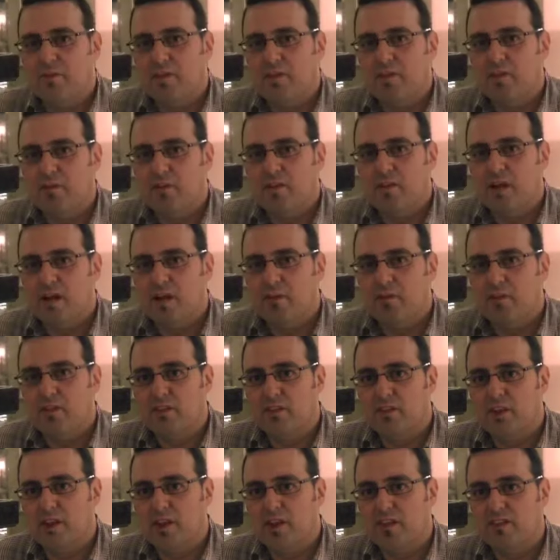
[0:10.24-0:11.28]
here with Armin
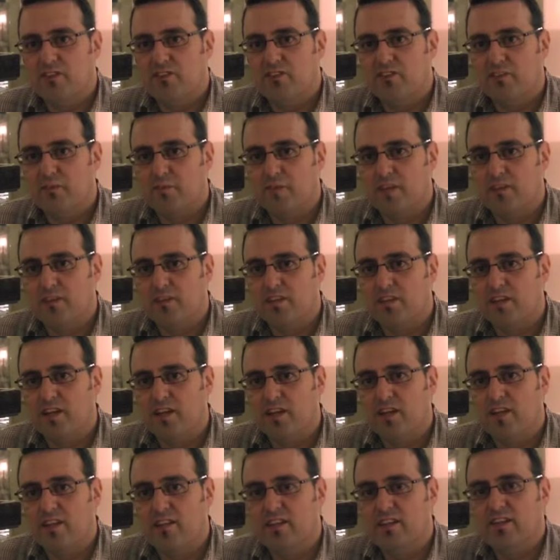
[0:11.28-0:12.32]
Krauss from
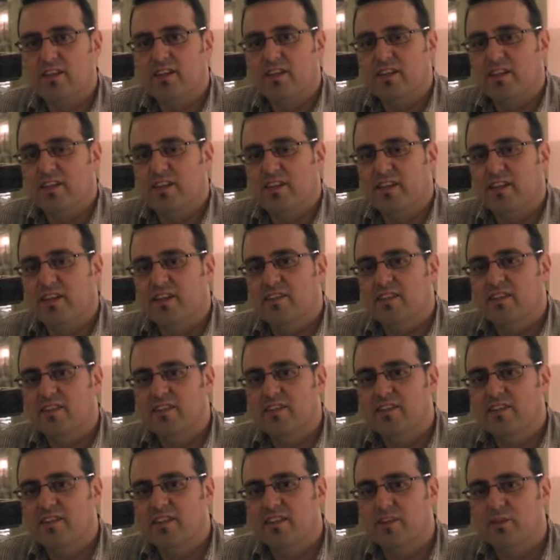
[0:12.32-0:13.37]
Avantgarde,
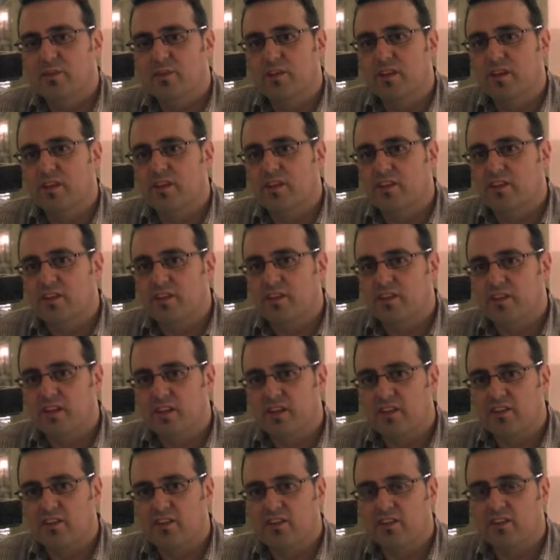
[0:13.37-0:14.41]
and we're going to
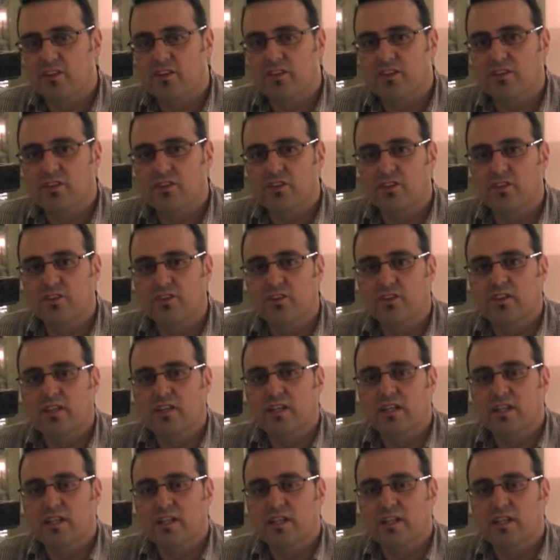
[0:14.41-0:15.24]
discuss the new